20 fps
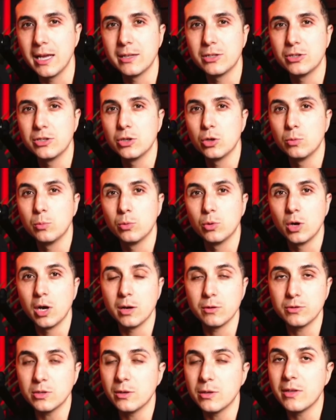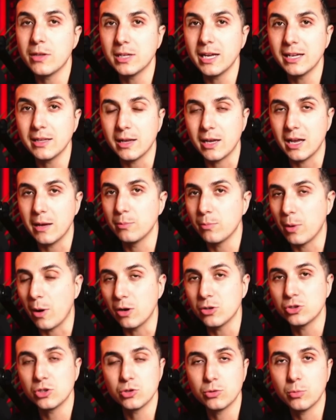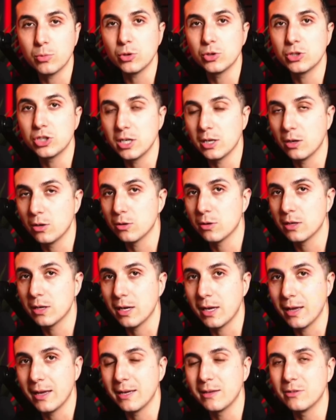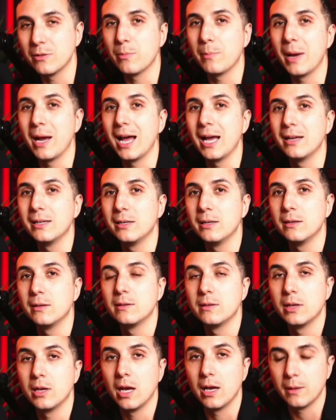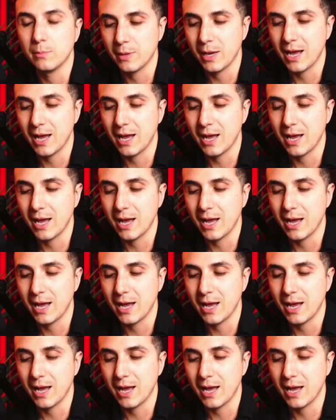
and still profit 10K plus per deal. It's math, not